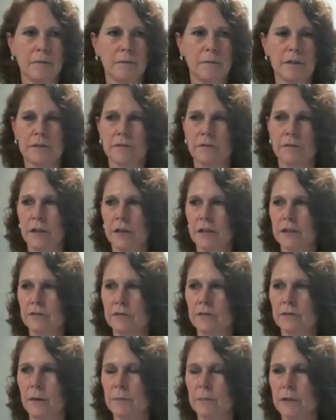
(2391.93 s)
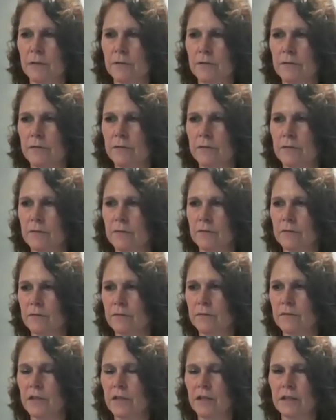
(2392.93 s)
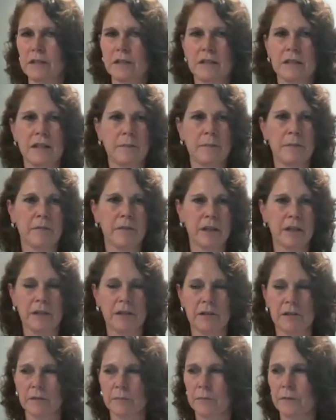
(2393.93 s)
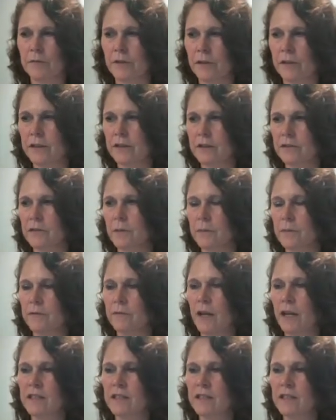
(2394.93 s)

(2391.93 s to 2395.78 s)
these are very disruptive. susceptible to acute, but very disruptive.